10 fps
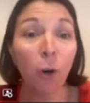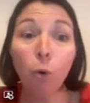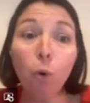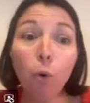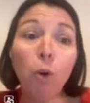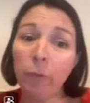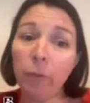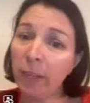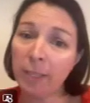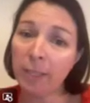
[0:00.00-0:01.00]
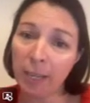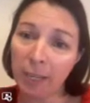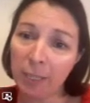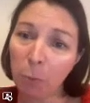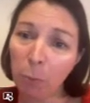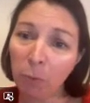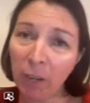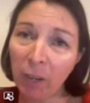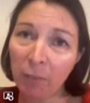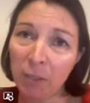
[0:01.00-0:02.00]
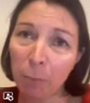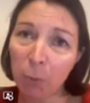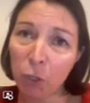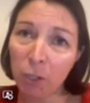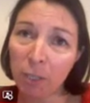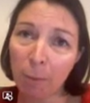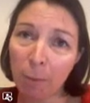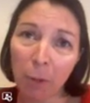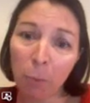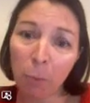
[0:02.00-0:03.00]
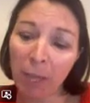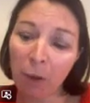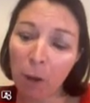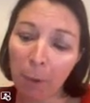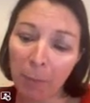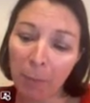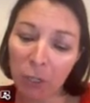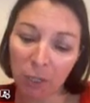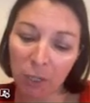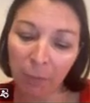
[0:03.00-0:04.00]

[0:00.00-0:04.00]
all of these things we would feel if someone took something without our permission.